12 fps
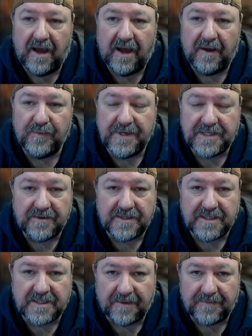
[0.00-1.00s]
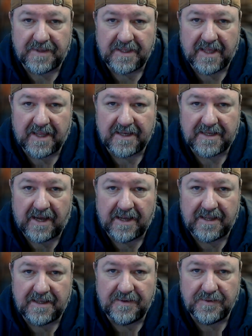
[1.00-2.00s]
Research is something that I
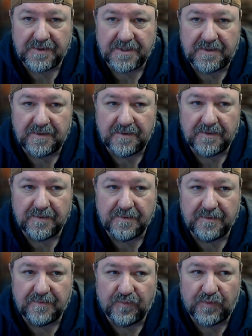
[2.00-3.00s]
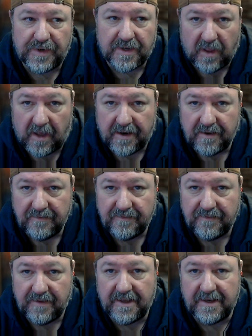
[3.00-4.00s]
used to read a lot of,
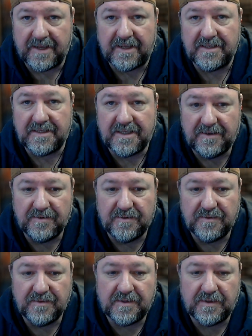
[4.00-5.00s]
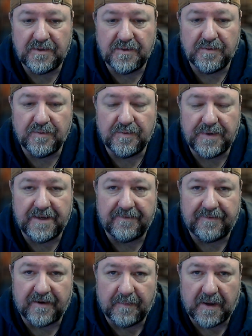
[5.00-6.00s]
and I continue to read a
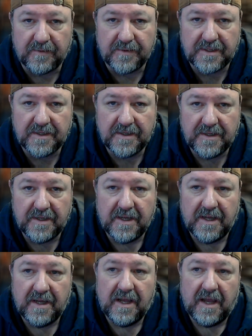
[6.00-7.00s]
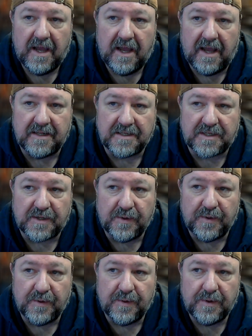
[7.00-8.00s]
fair amount. And
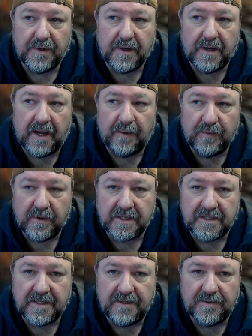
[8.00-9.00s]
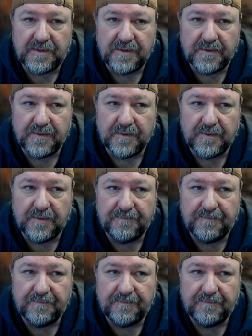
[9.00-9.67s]
so I will continue to